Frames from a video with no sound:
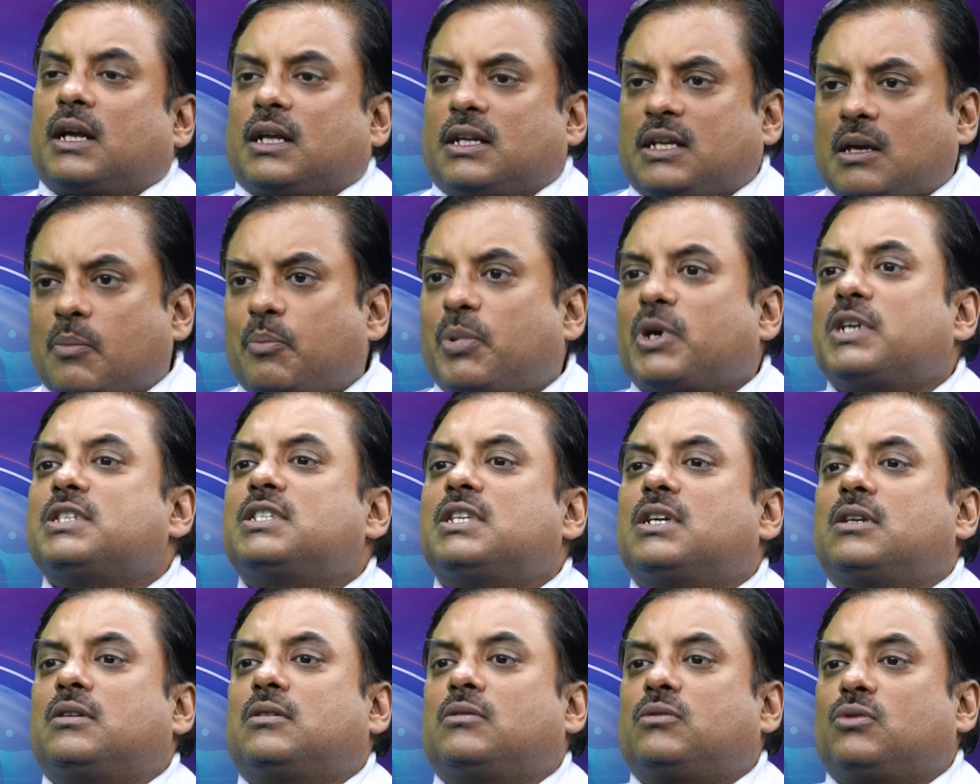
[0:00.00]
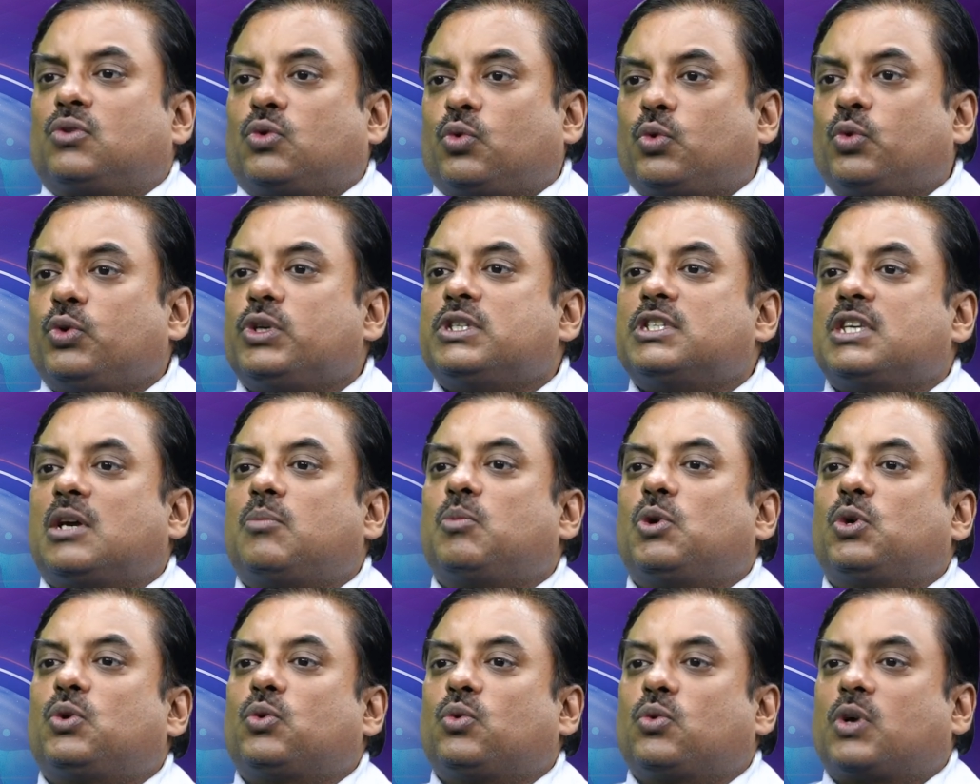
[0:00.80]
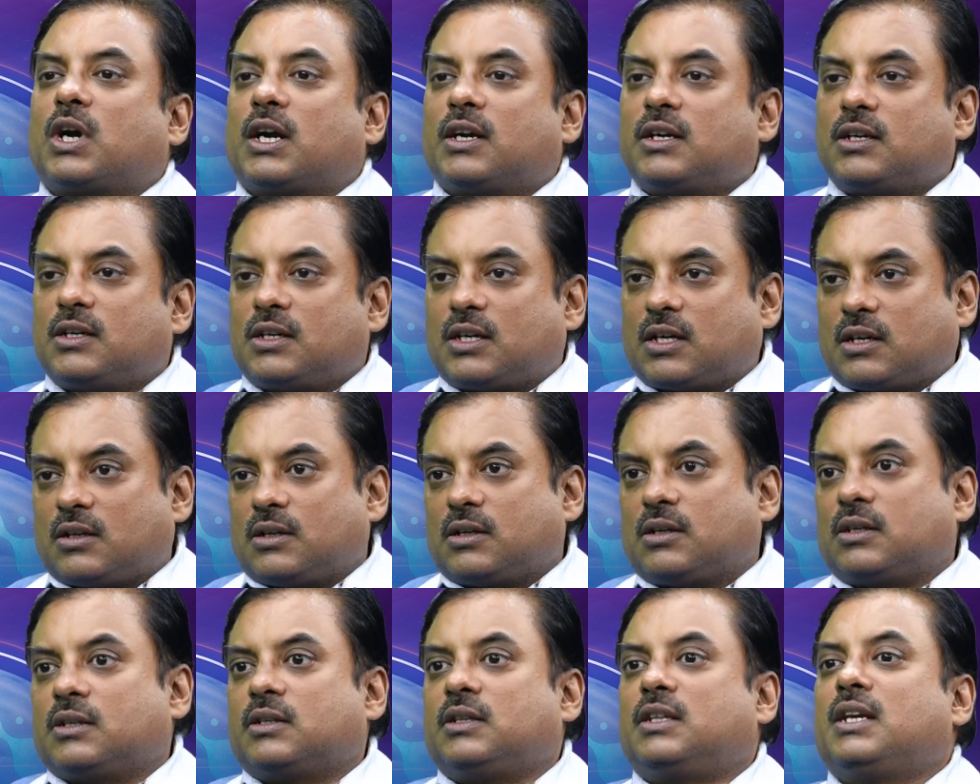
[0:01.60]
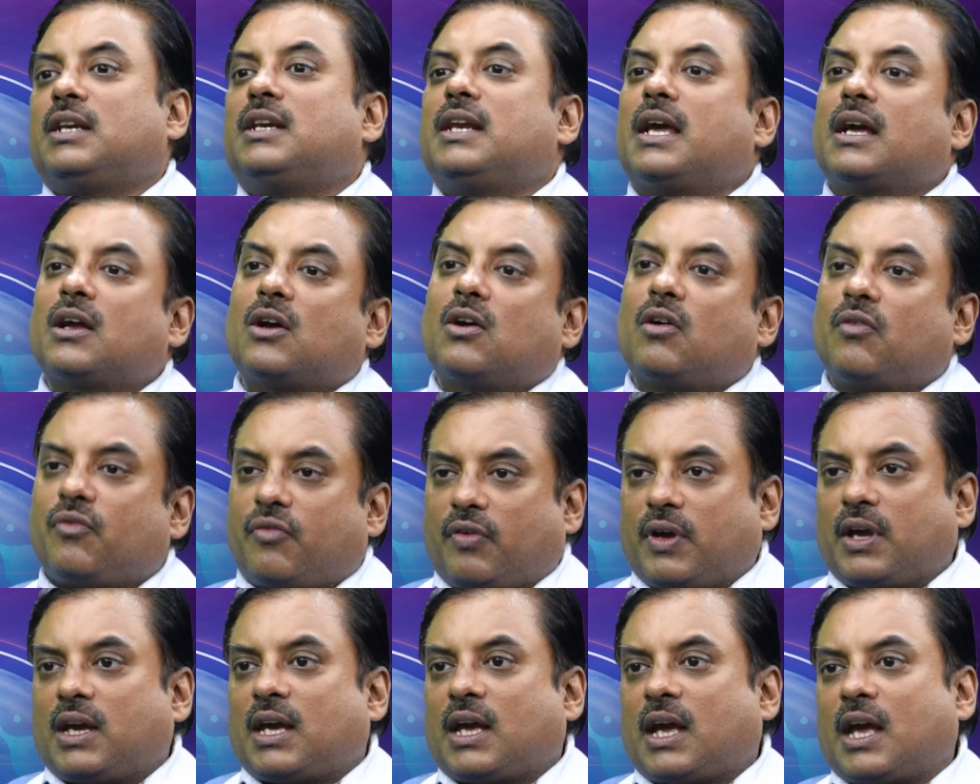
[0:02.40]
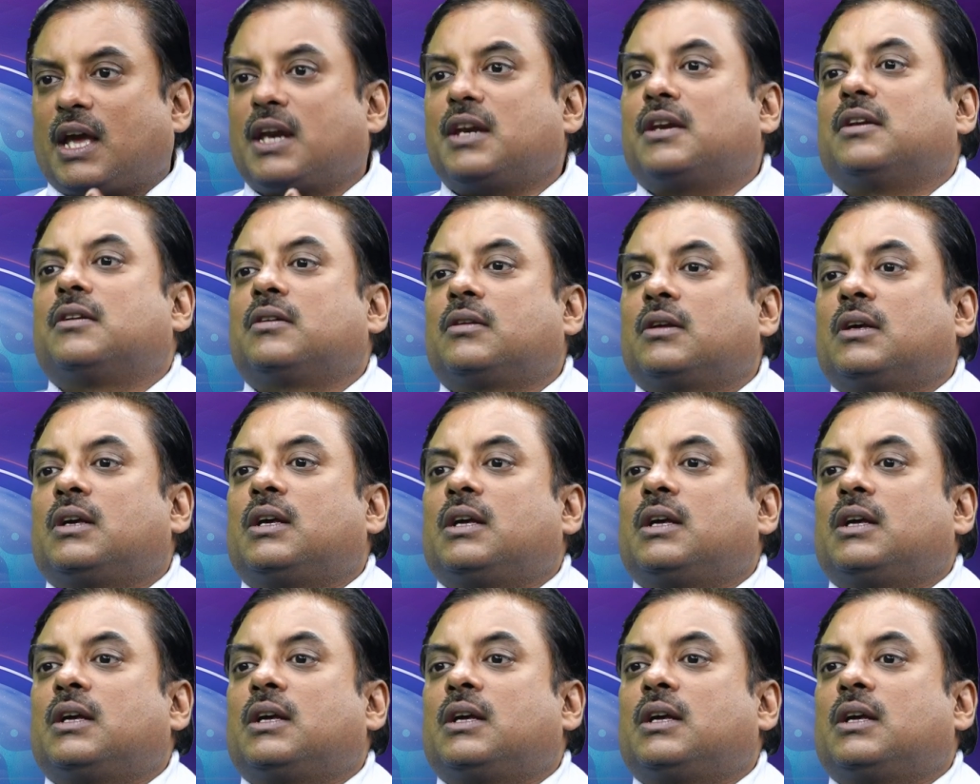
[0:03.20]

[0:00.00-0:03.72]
A person who is able to cut the neck of a hen,